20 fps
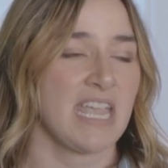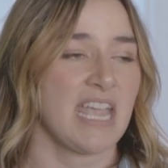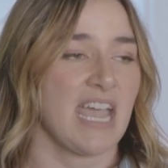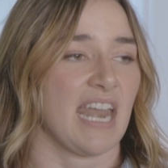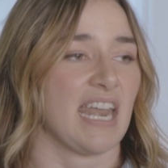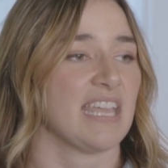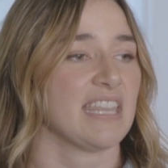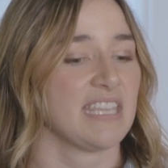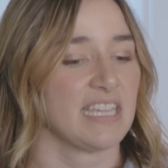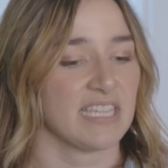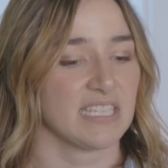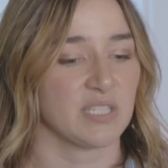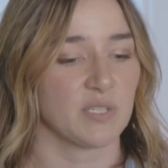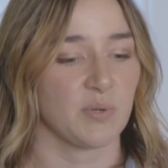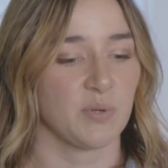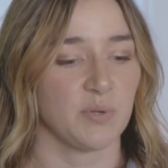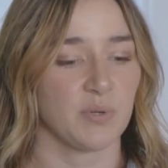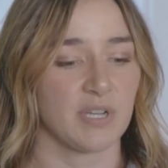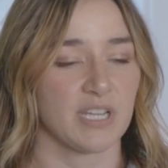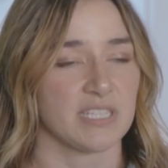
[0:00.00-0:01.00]
And I think it's
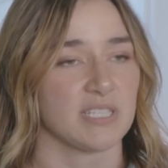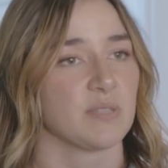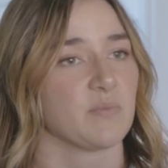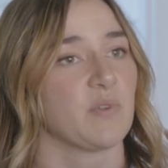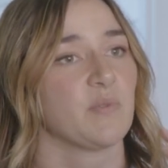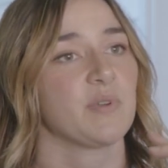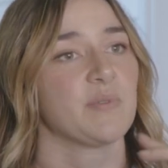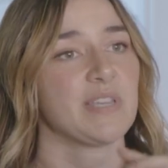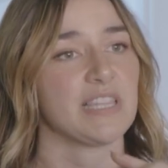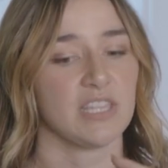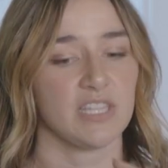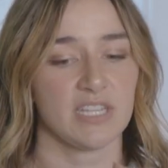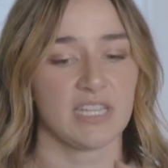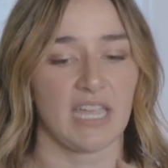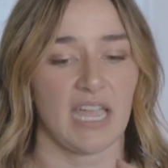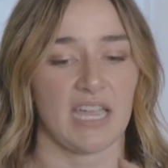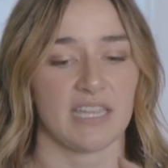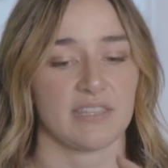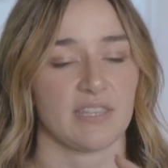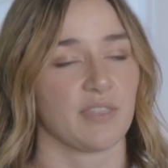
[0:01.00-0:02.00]
cool because when we look
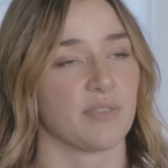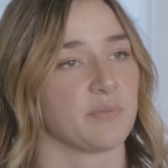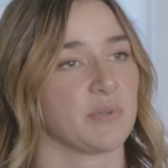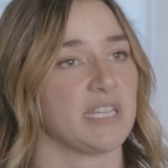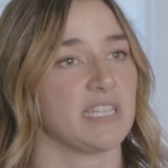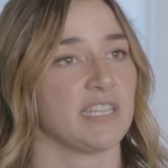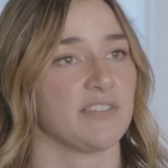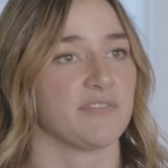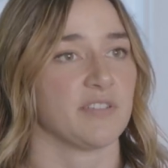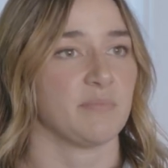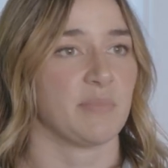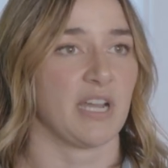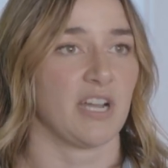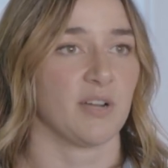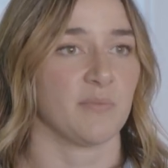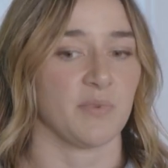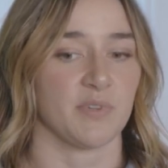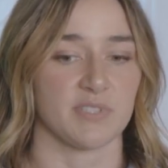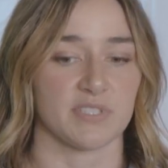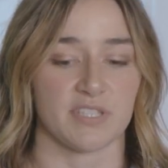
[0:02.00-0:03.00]
at the three different
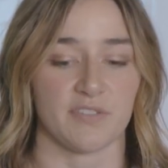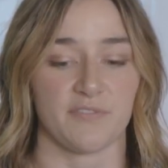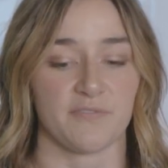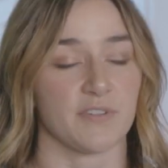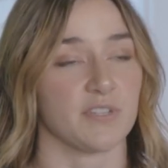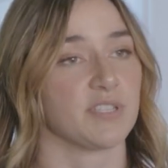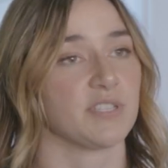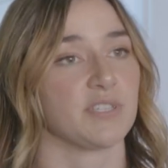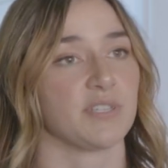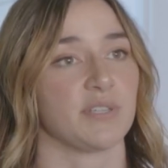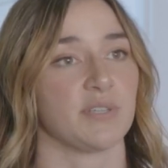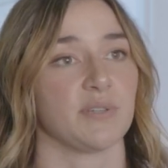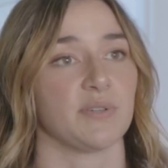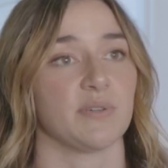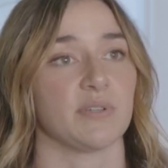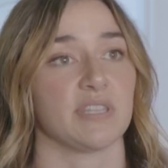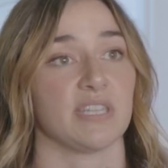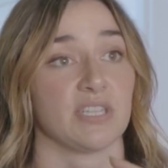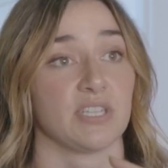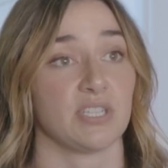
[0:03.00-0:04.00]
parables, the first
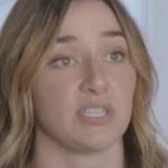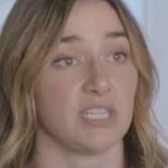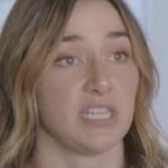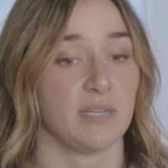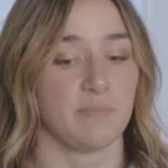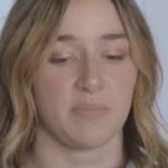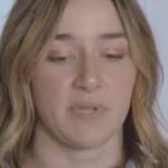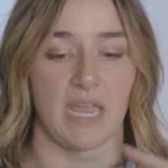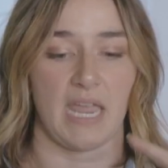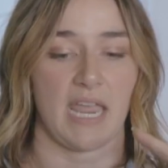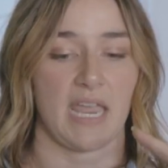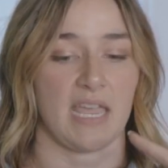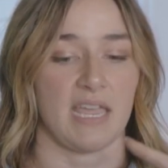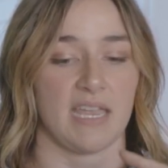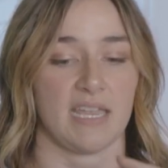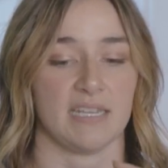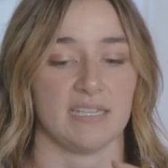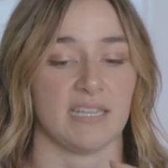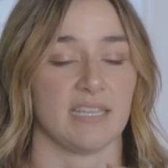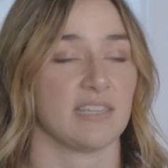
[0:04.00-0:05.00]
two, the sheep
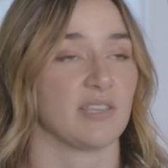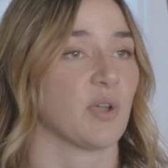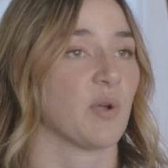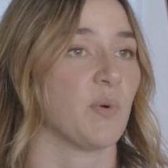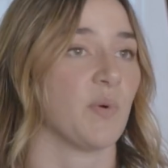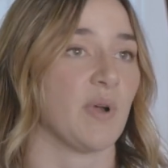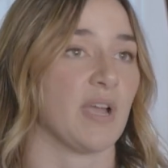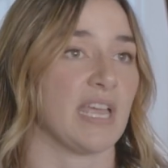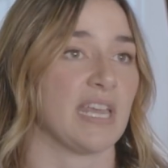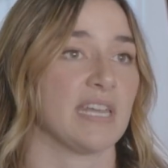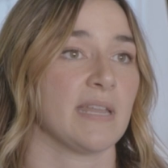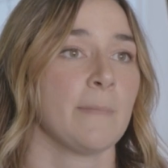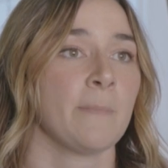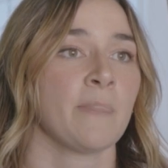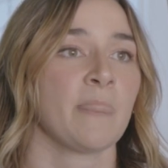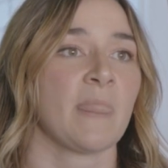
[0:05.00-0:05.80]
and the coin,